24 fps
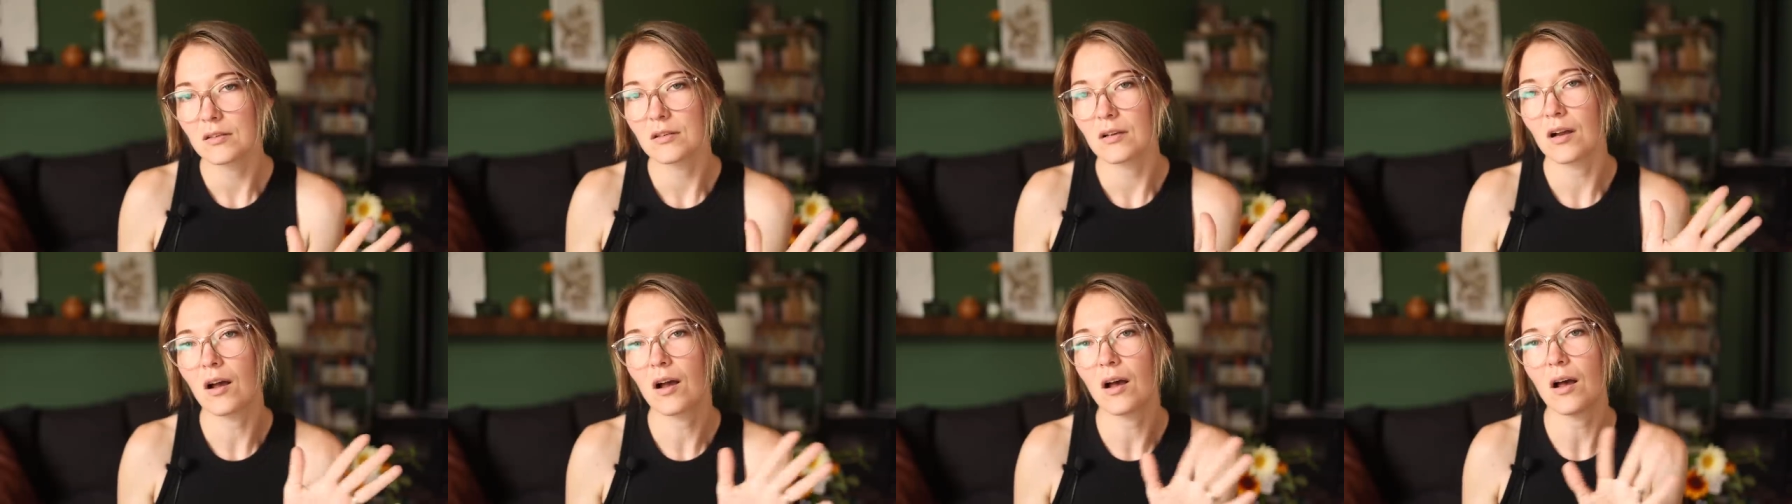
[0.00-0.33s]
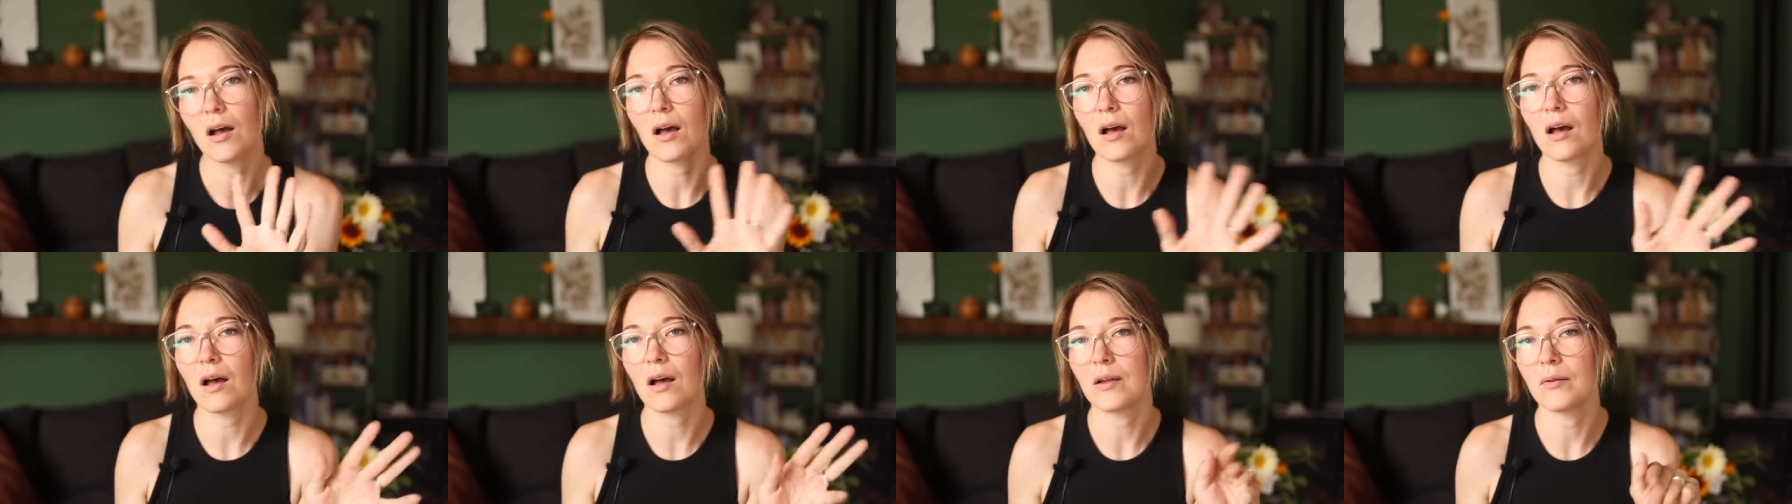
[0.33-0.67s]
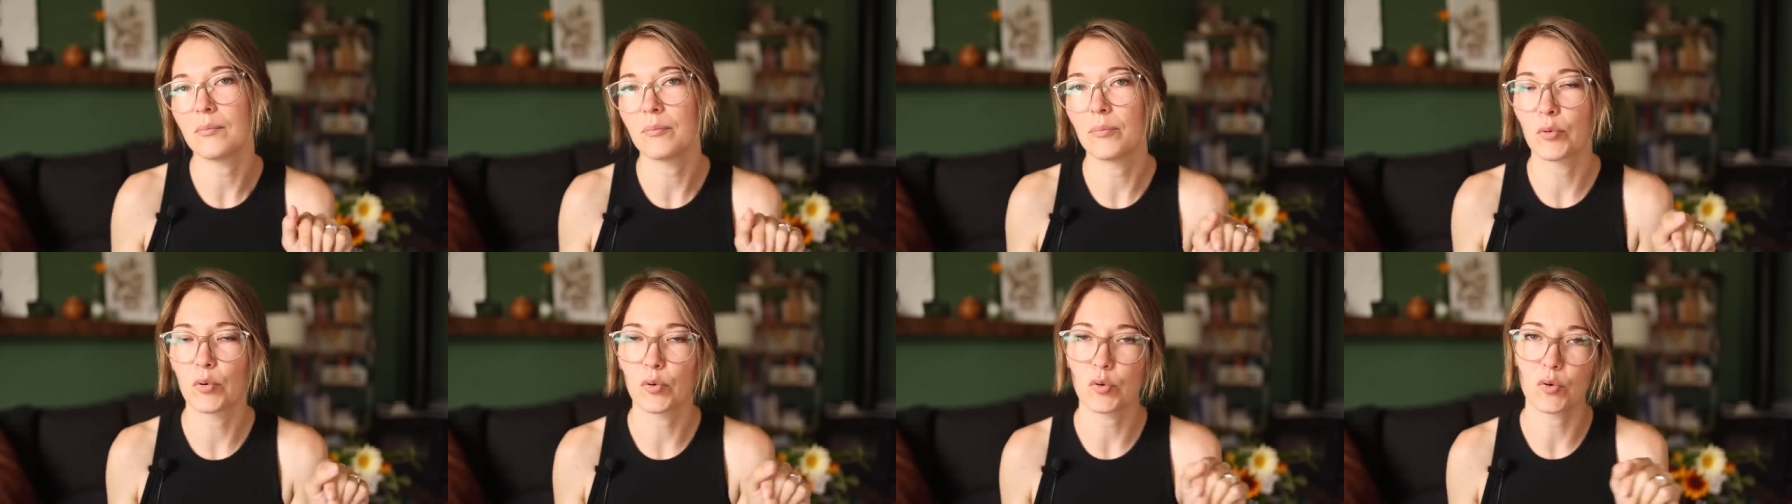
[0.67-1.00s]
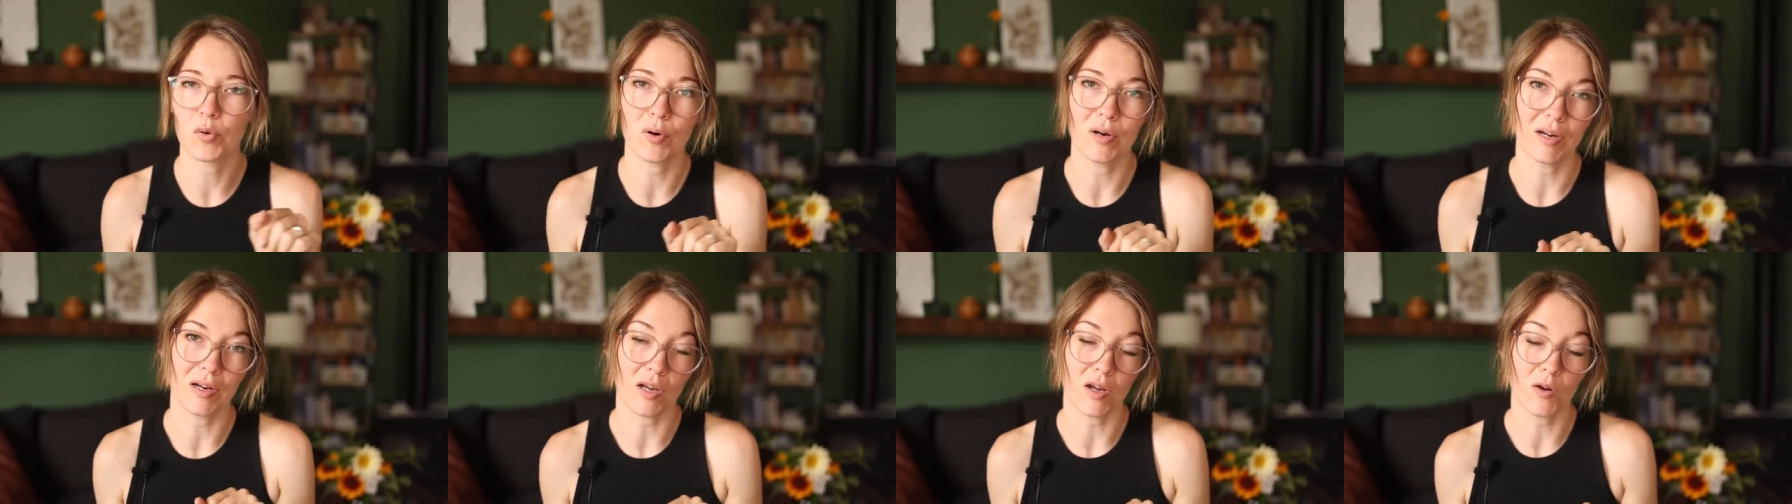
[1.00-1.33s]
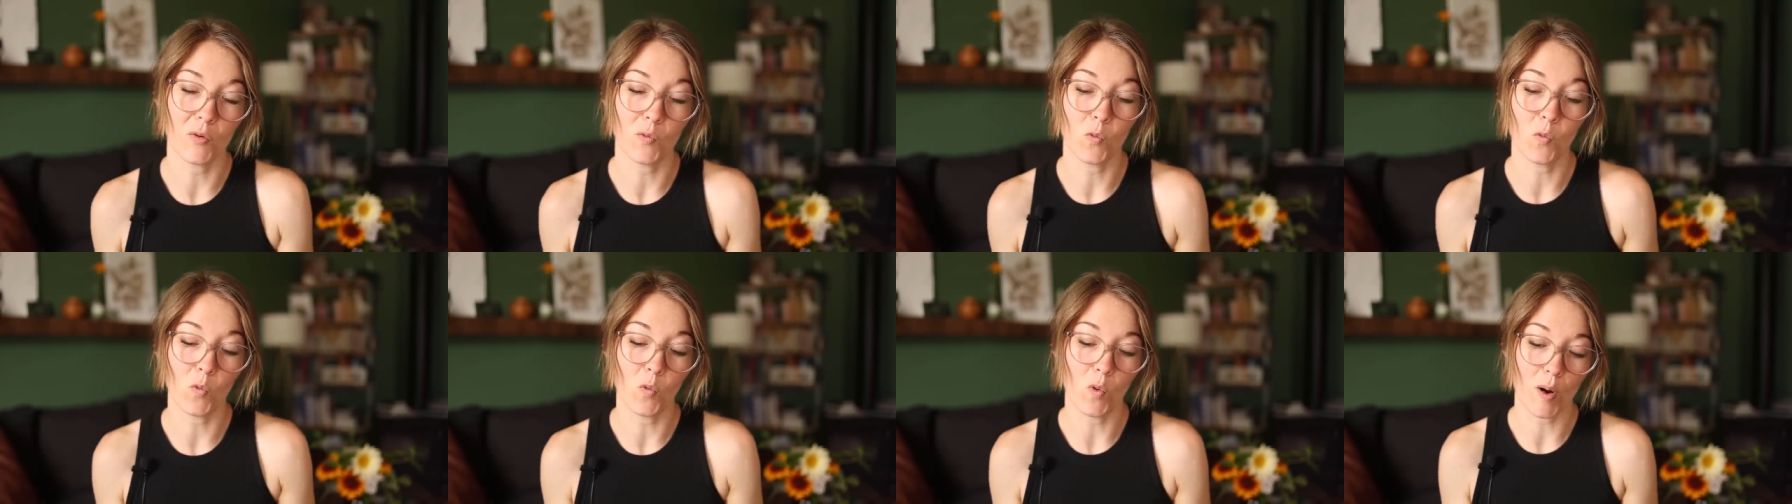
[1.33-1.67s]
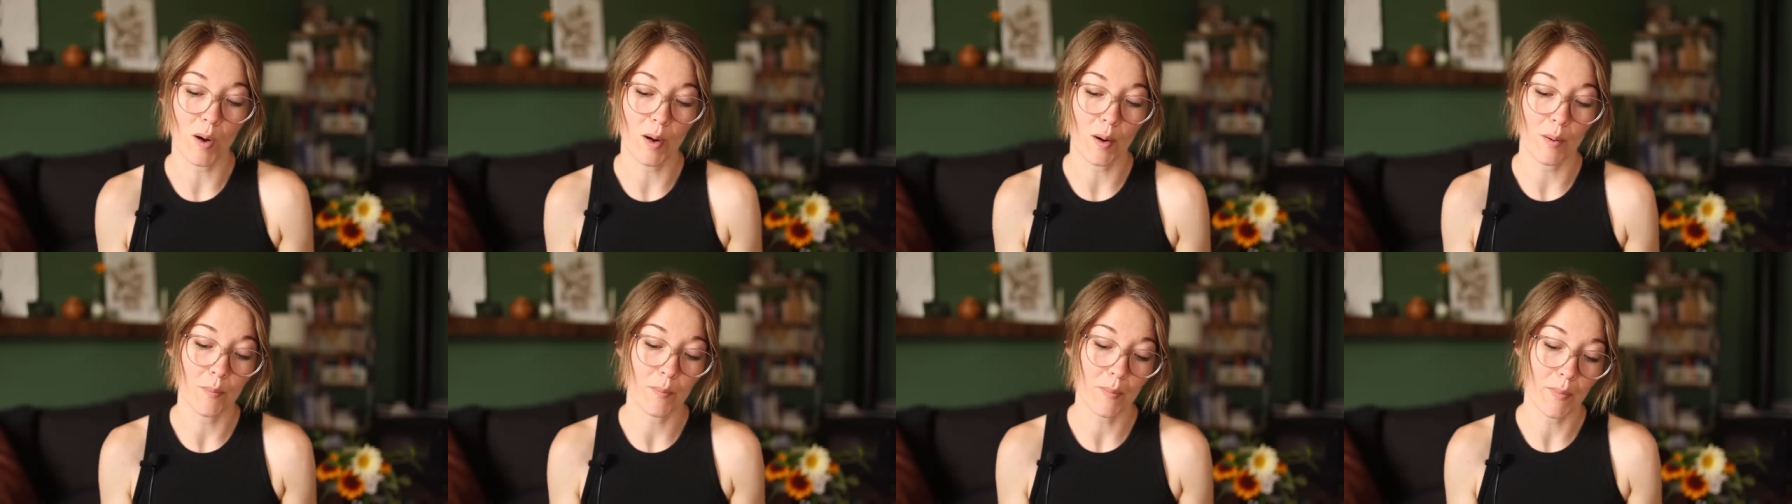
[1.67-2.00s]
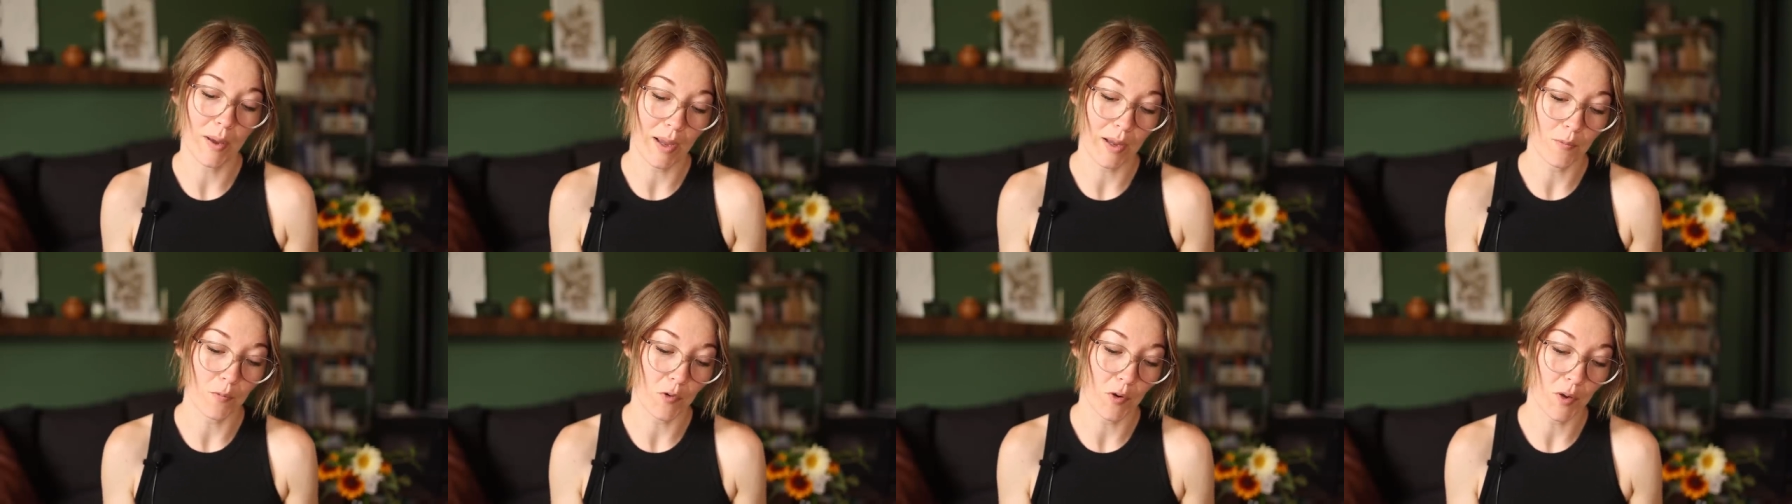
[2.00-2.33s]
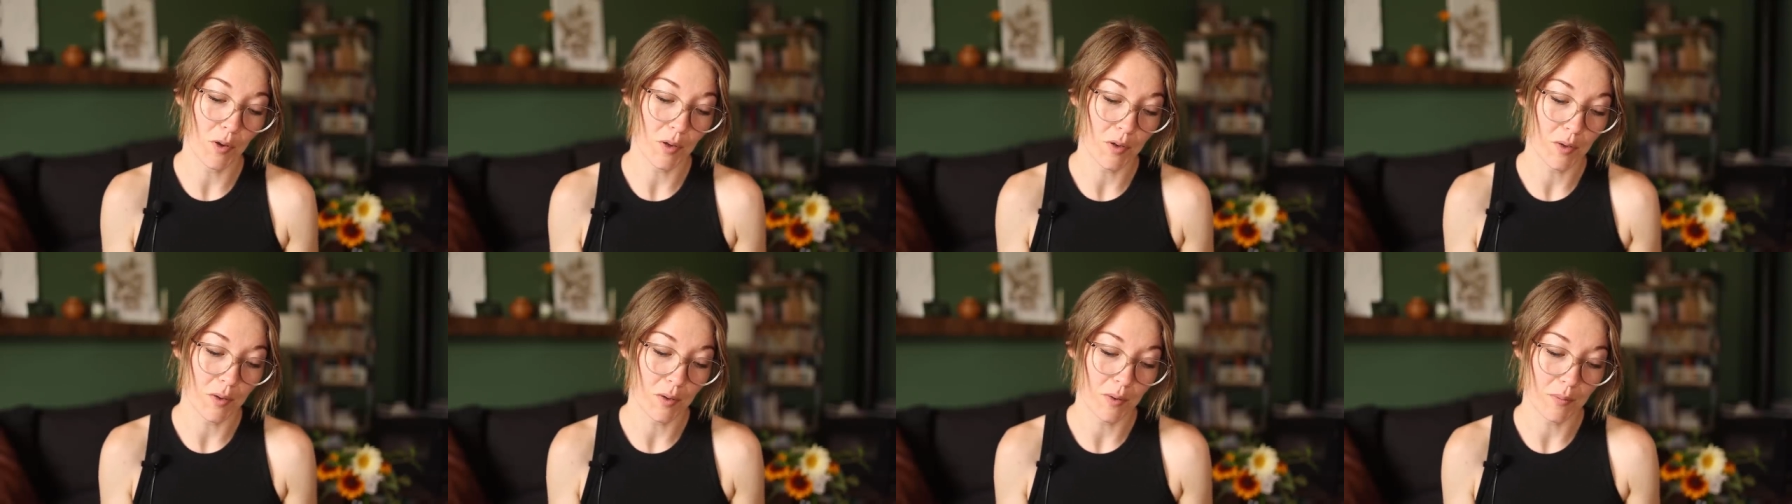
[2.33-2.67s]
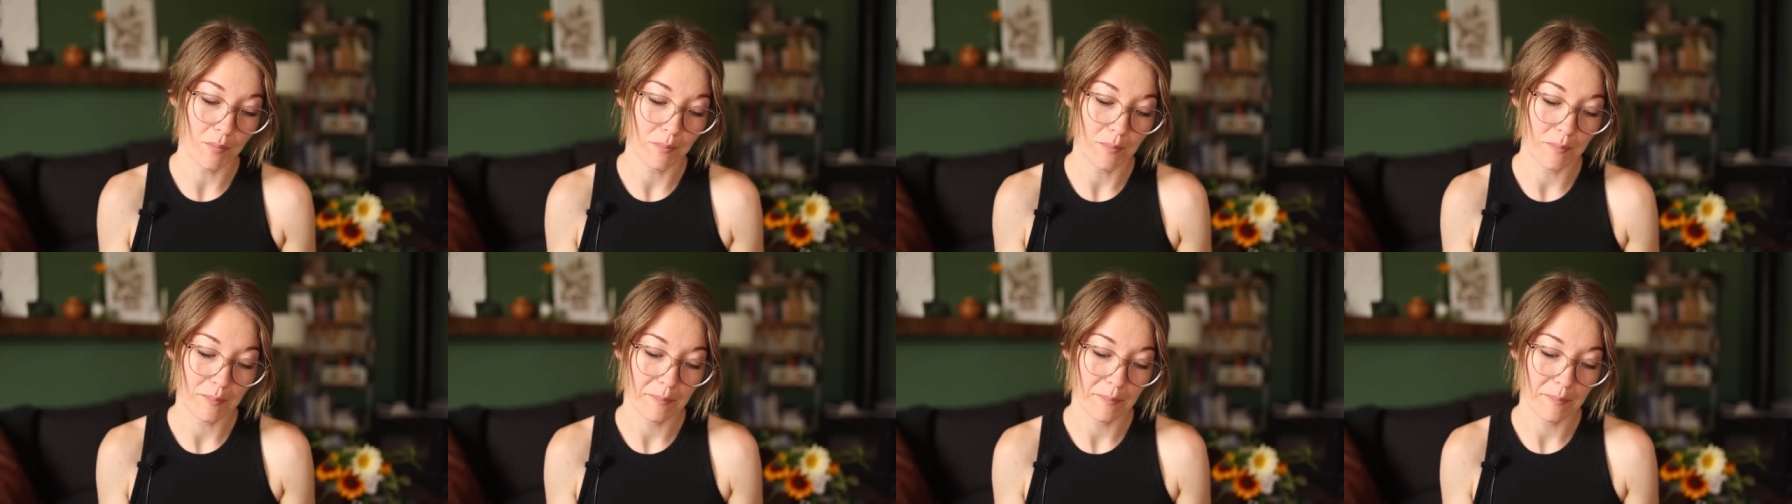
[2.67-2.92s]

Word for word: hot bordering on warm, I would.